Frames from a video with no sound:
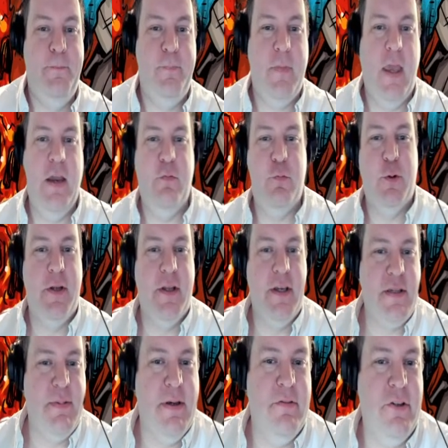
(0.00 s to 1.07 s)
Everyone likes
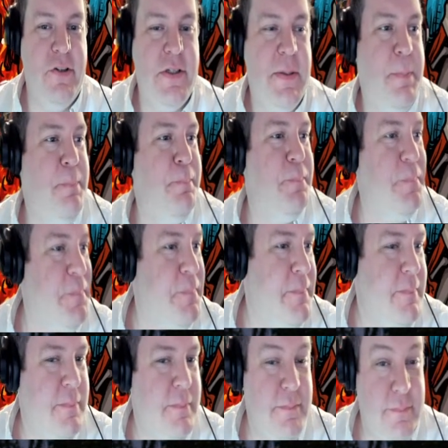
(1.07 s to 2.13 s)
beavers.
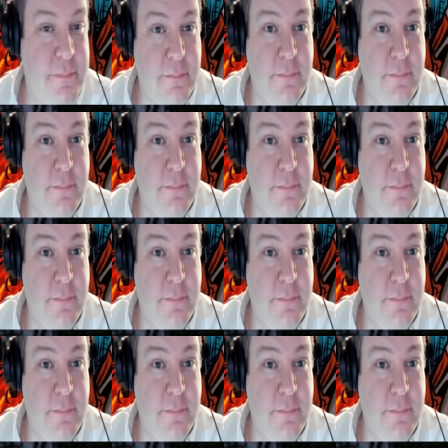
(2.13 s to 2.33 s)
There you go.